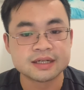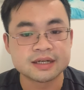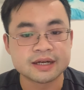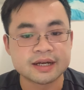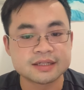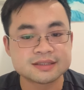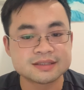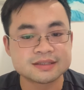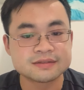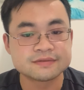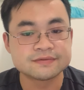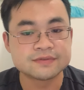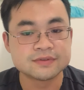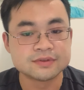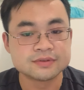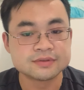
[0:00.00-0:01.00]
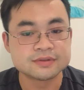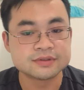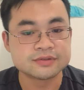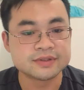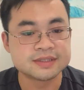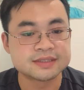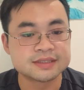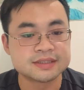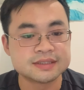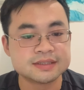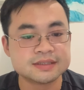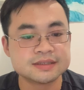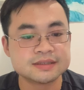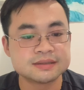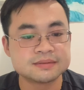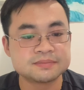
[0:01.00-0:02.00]
adding food rich
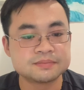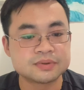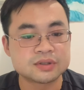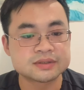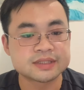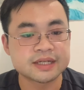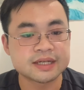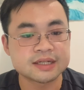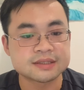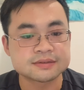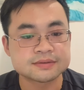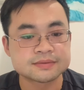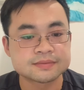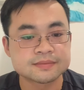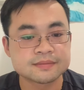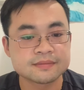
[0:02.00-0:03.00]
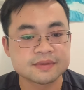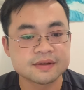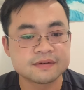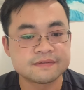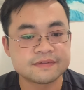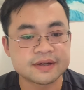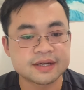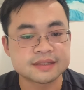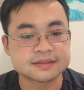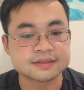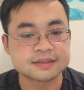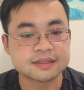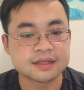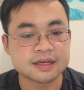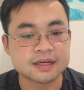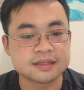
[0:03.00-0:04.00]
in protein, fat,
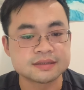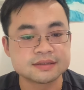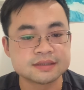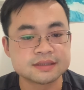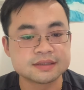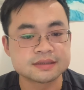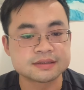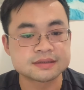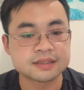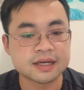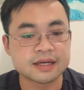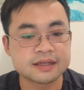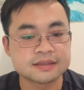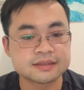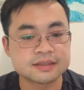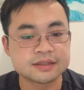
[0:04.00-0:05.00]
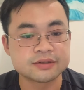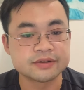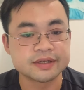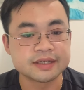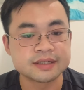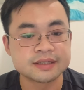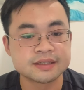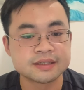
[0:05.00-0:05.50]
and dietary